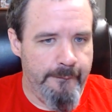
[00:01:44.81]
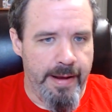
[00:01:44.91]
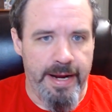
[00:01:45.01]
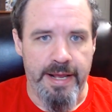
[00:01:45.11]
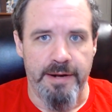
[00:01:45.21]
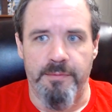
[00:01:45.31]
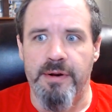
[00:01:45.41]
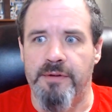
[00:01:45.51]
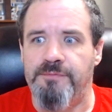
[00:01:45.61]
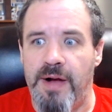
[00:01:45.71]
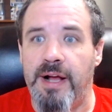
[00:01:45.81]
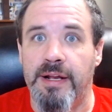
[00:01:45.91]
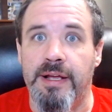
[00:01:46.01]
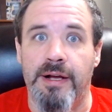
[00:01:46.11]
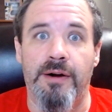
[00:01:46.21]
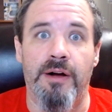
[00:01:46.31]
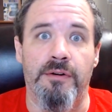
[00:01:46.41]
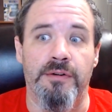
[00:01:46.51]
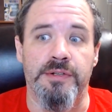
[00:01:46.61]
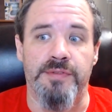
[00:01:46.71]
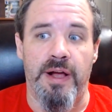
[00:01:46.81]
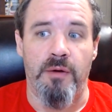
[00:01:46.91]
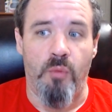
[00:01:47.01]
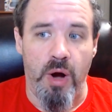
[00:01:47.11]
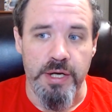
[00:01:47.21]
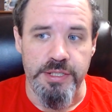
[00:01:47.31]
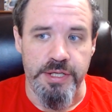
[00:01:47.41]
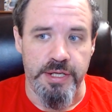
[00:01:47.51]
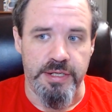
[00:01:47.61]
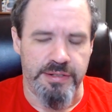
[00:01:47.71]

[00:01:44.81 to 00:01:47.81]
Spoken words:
when all of us finally watched it,